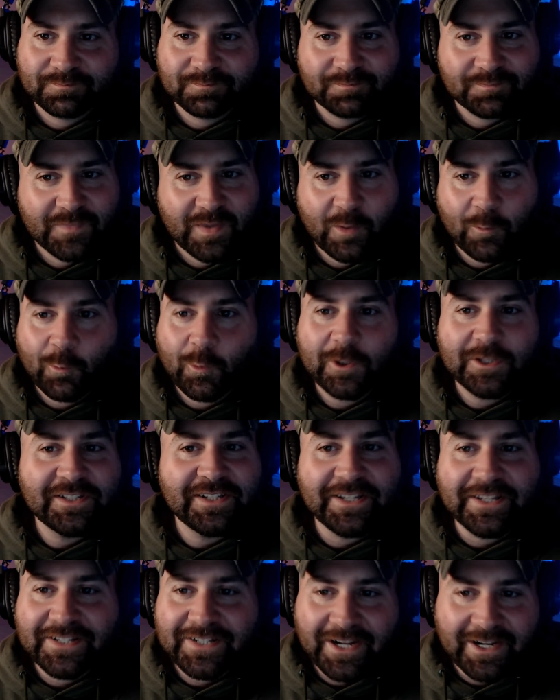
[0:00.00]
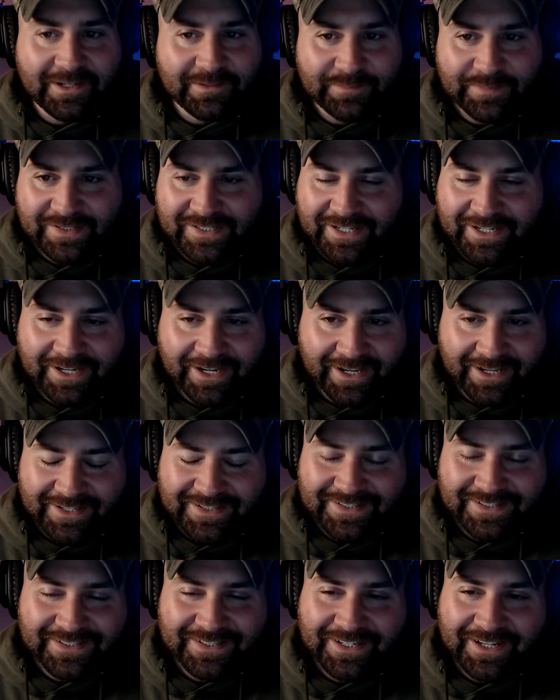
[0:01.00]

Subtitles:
the woodsy types, I guess.